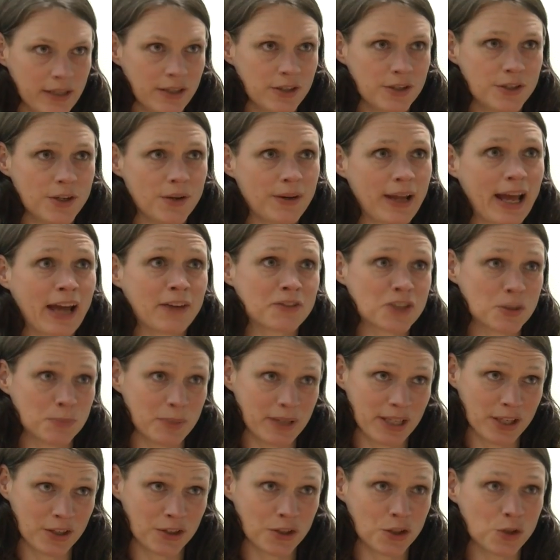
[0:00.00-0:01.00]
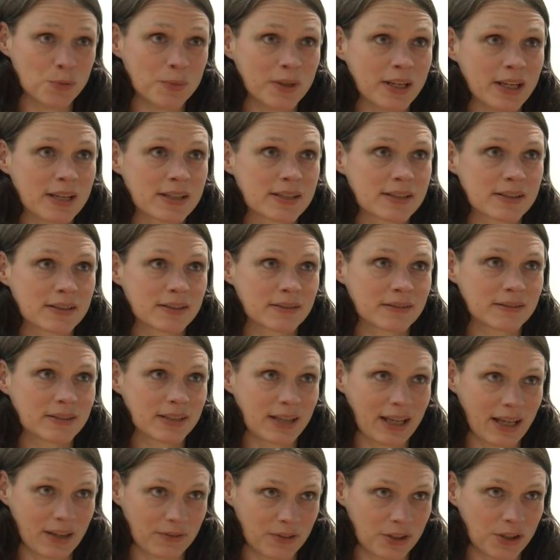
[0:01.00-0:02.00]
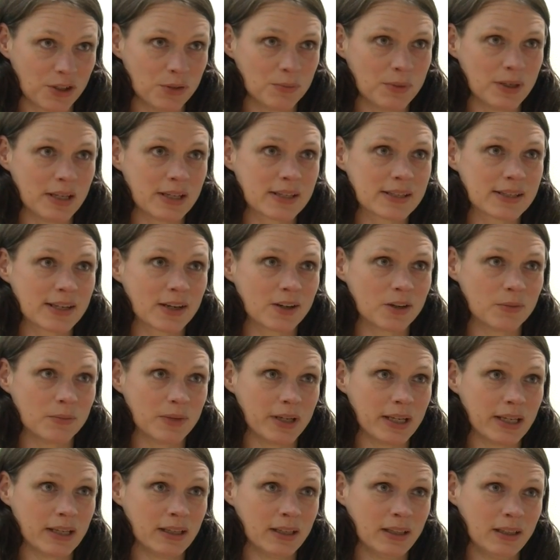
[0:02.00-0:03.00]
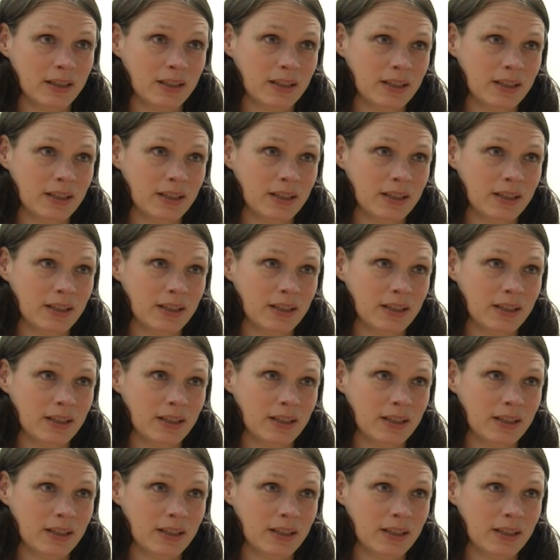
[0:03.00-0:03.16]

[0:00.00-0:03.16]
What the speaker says: You don't have to be a humanist to have a humanist ceremony.